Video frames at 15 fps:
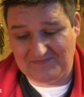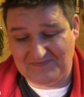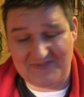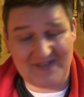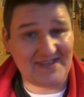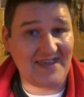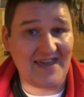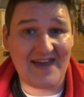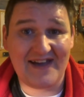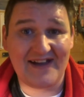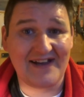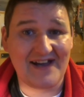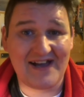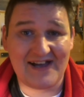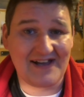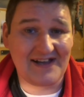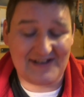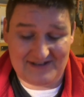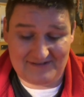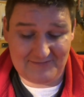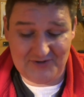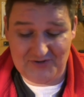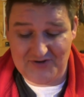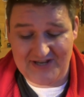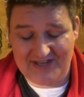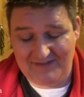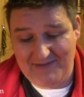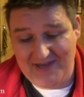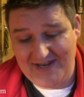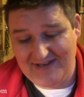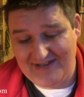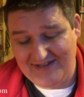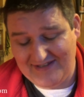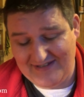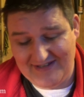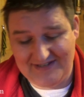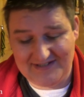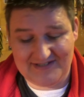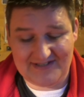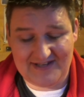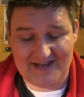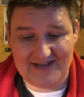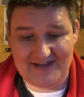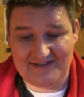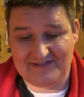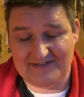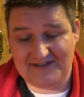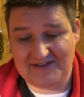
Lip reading: then yeah, I would recommend it. It's the